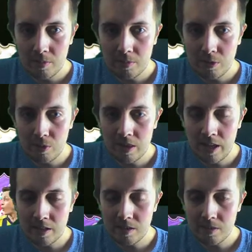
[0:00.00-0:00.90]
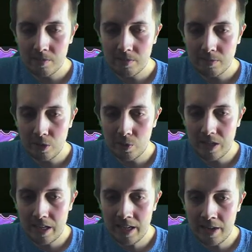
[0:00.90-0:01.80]
Doing that. All we
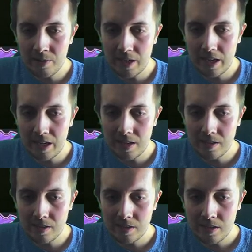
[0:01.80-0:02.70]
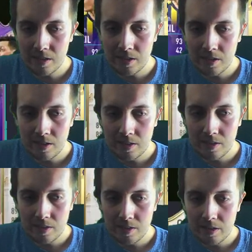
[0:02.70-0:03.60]
need now is
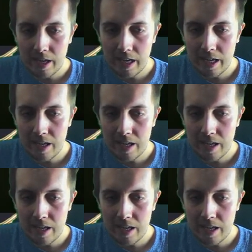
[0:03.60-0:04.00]
a